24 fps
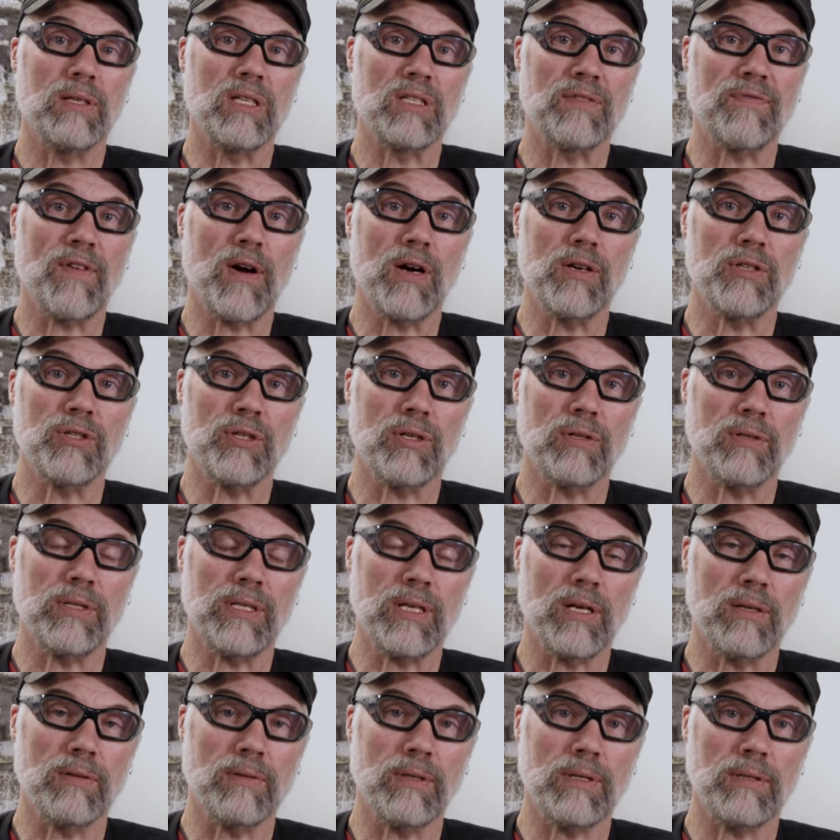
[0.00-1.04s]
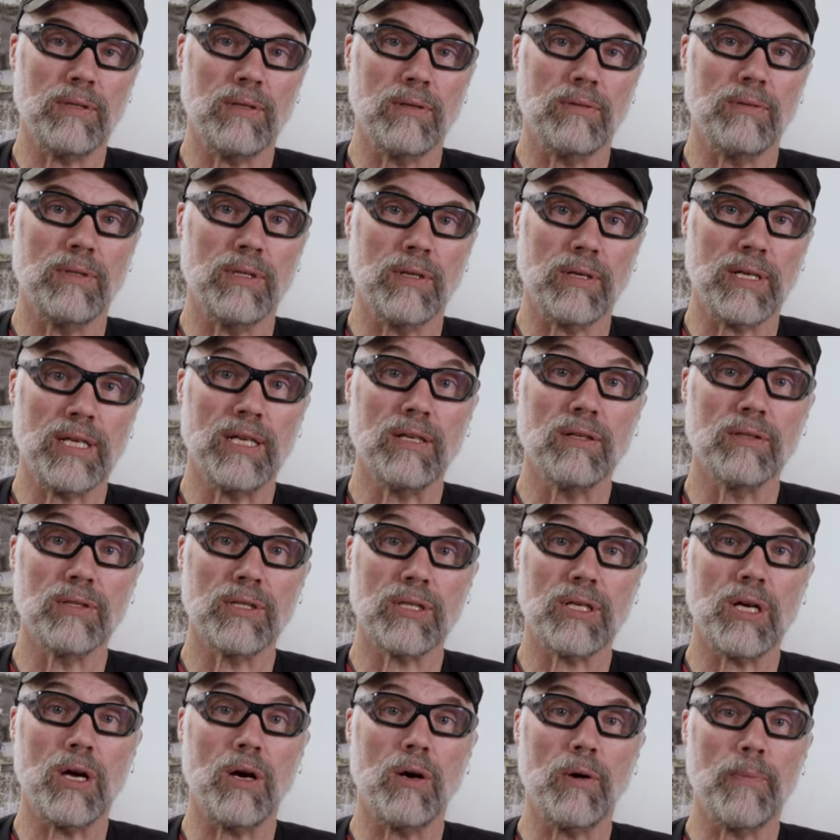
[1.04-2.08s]
as far as your, you know, your, your
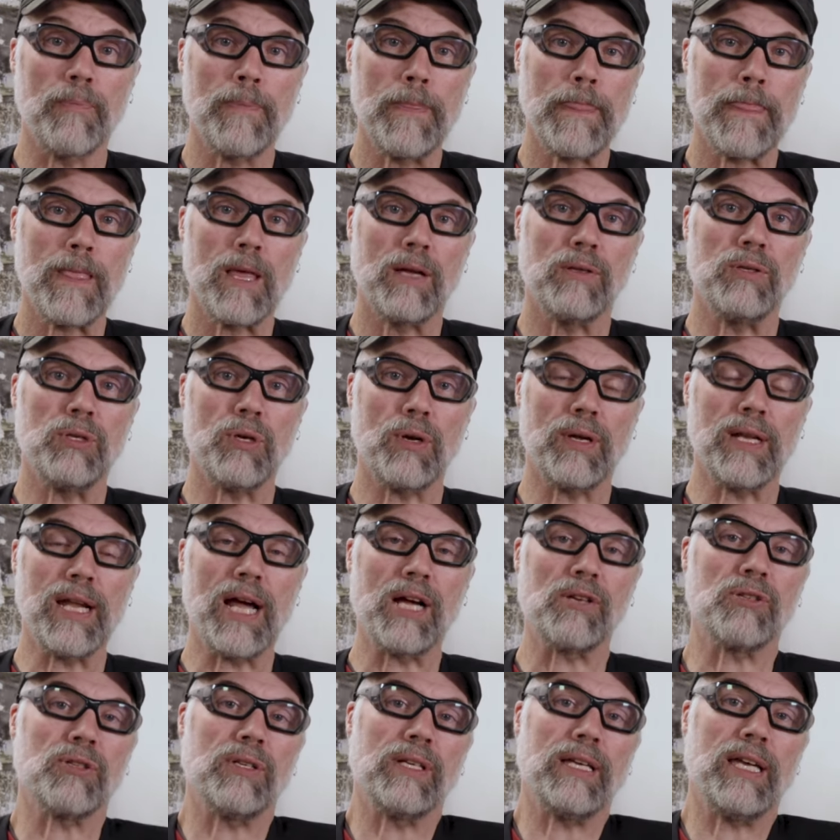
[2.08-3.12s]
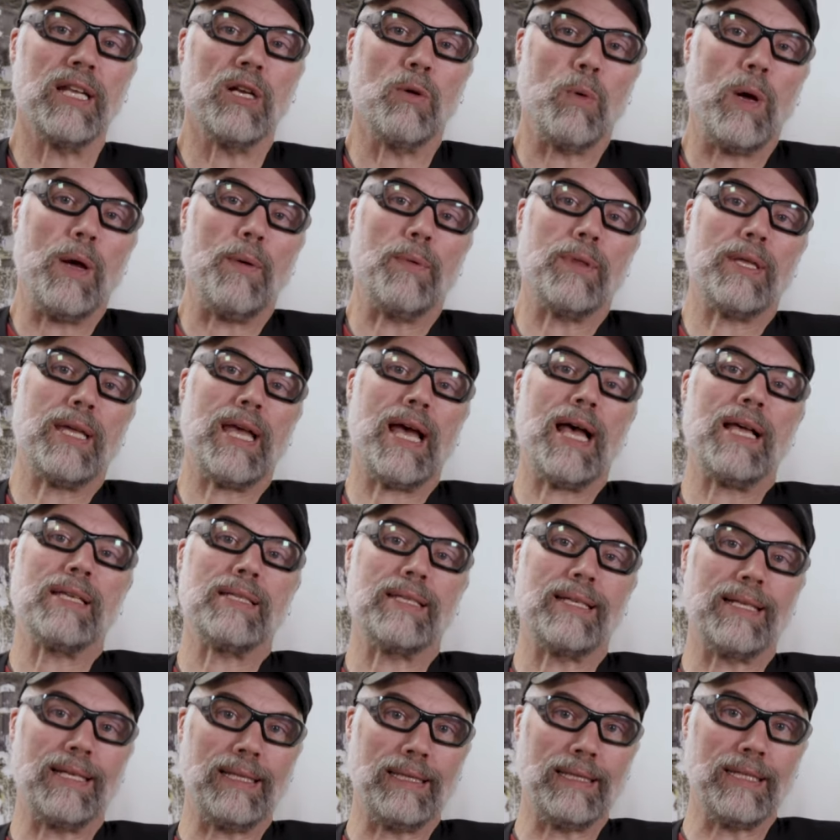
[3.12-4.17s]
kilns go, you can actually get away with
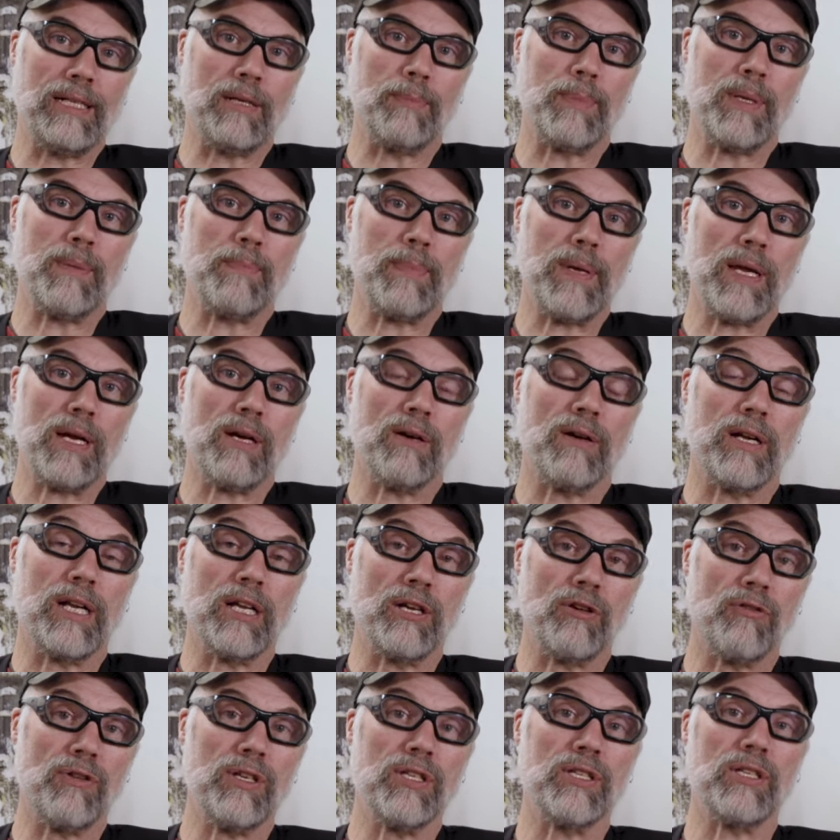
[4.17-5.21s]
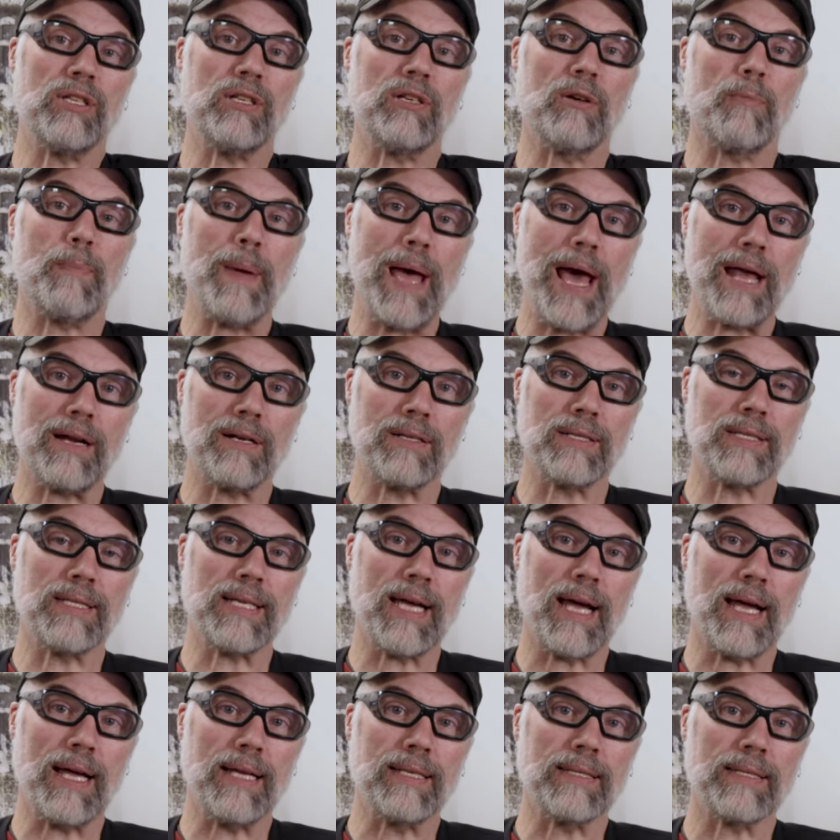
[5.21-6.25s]
casting a little bit bigger and increasing your pattern
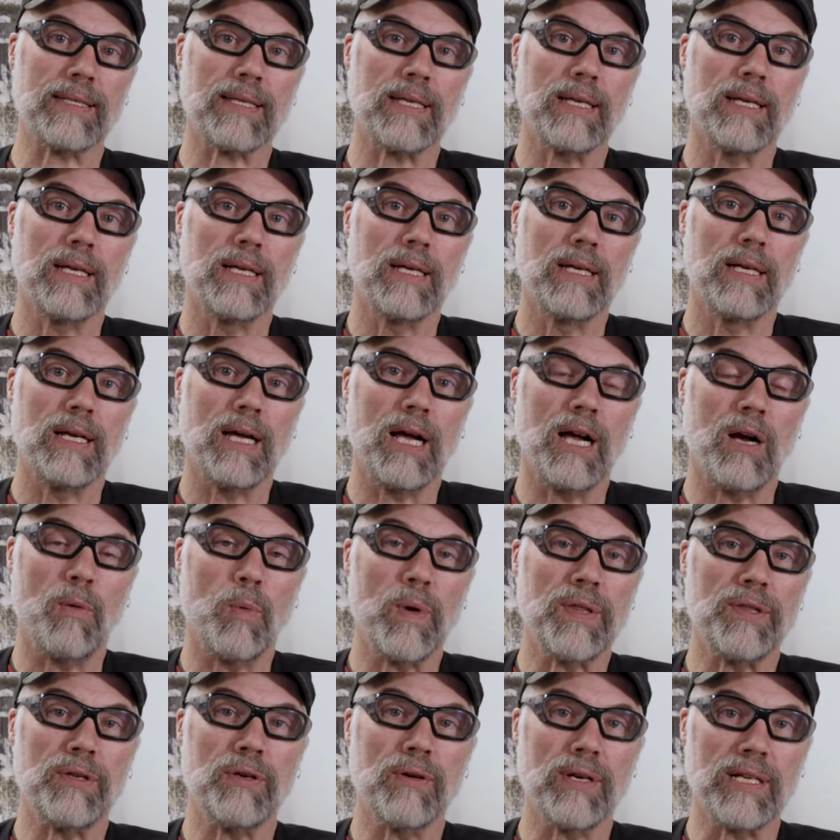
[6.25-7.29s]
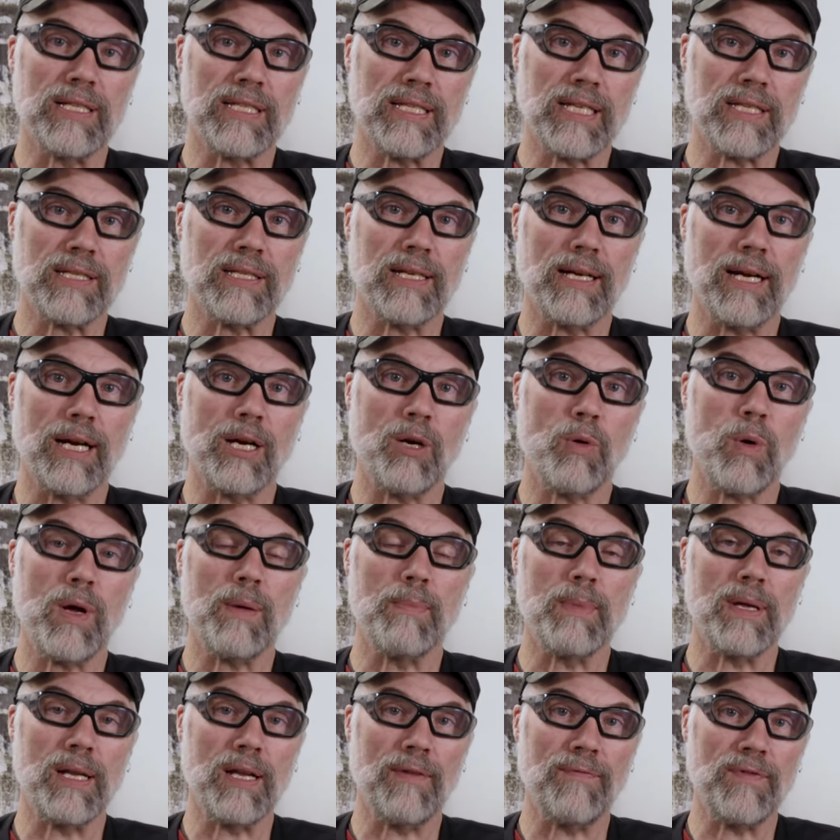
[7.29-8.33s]
size uh, with your existing
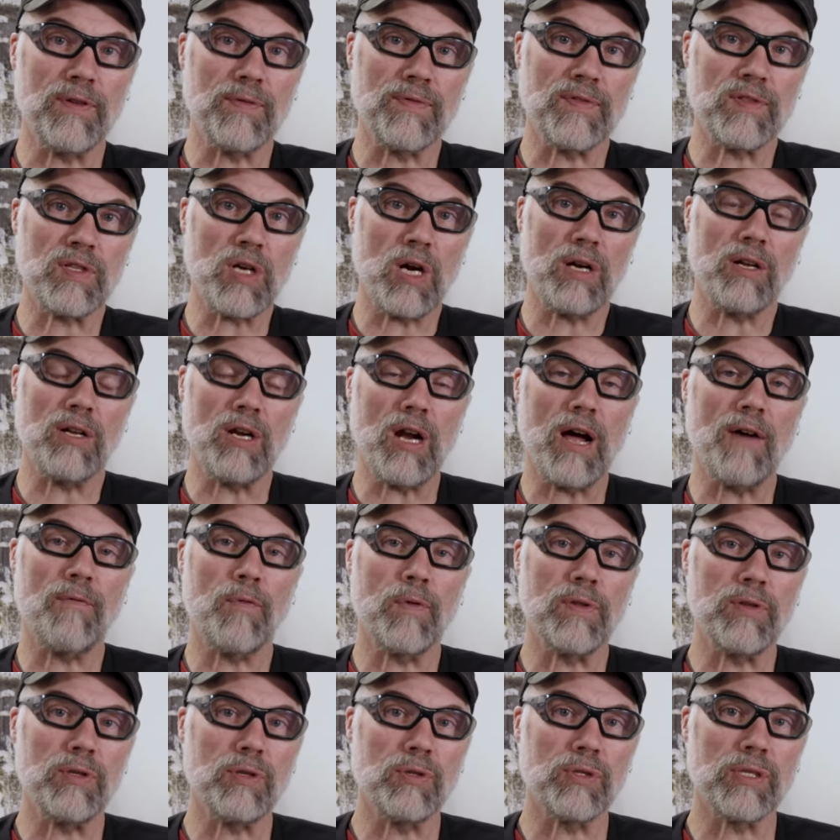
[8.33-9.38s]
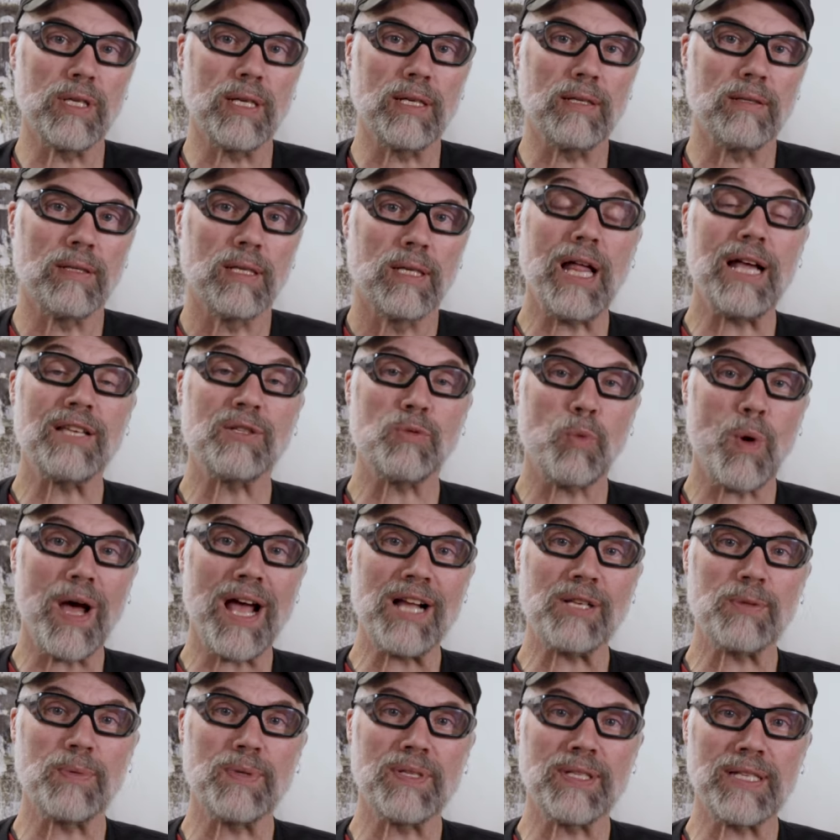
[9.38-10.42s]
equipment if you've started off with using lost
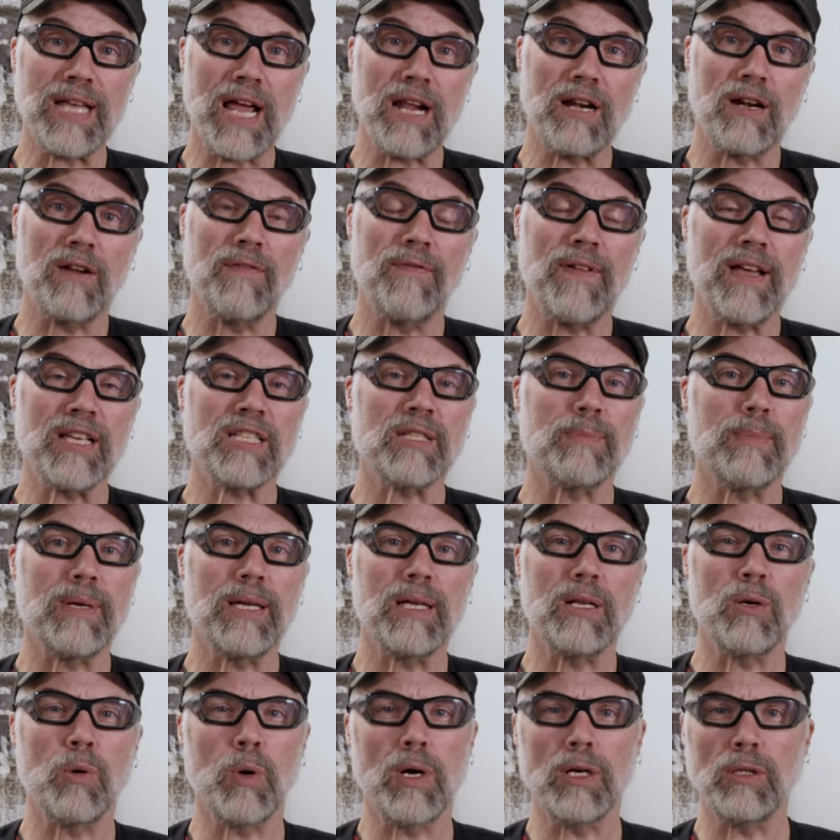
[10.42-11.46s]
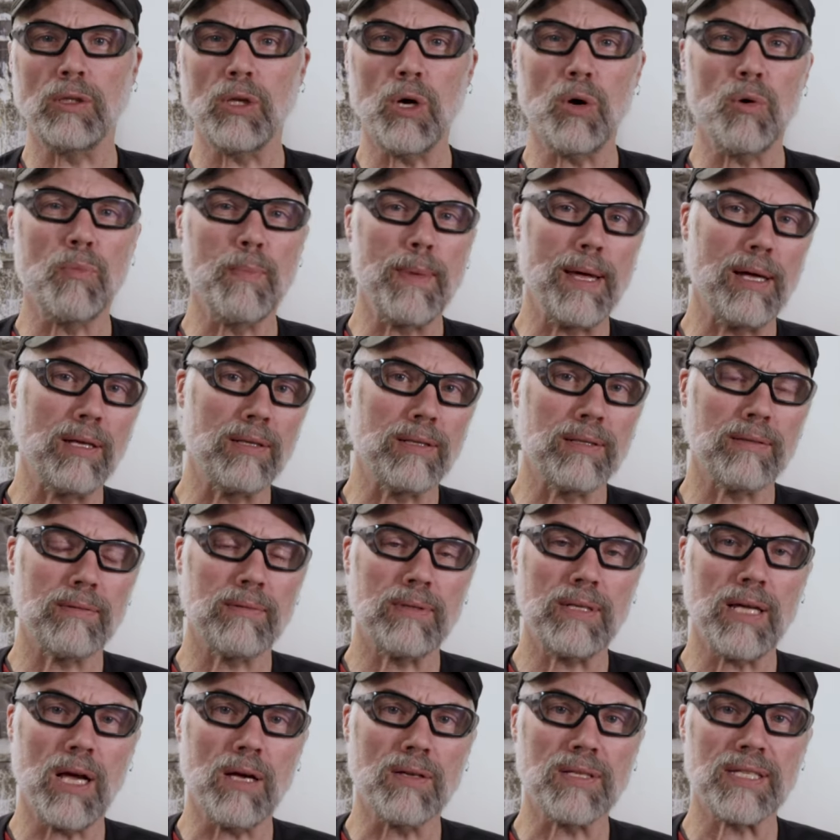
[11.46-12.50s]
wax with standard investment or a low melt,
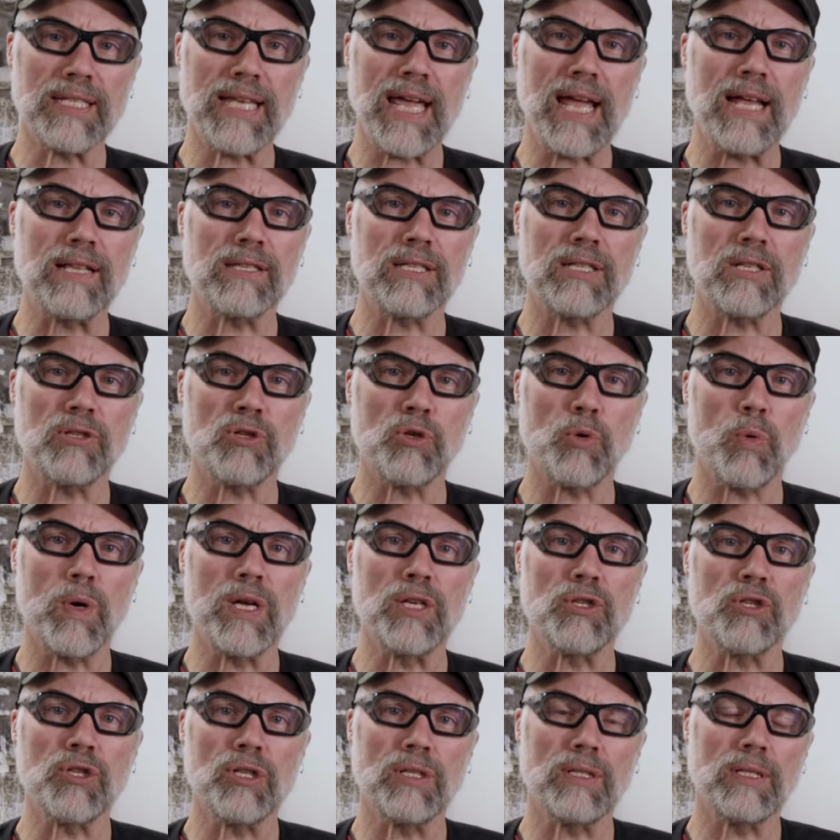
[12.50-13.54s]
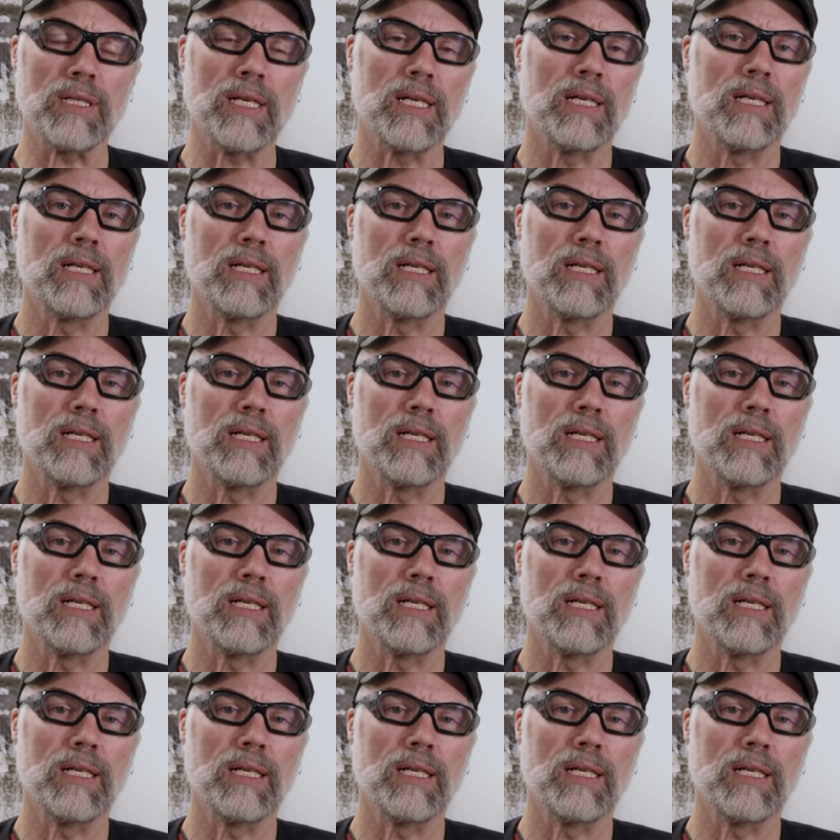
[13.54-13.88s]
you know, sand situation